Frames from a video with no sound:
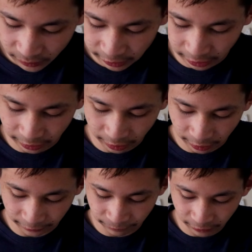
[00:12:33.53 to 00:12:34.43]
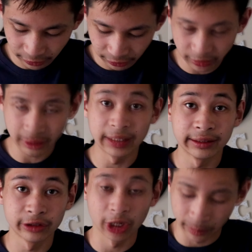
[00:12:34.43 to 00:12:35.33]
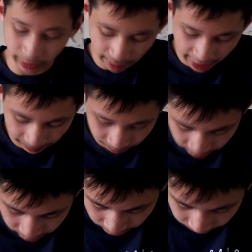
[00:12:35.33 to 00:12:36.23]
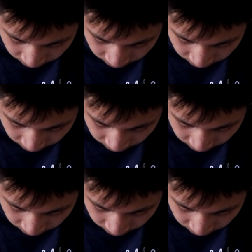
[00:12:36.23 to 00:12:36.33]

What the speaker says: There are filters in the GoPro app too.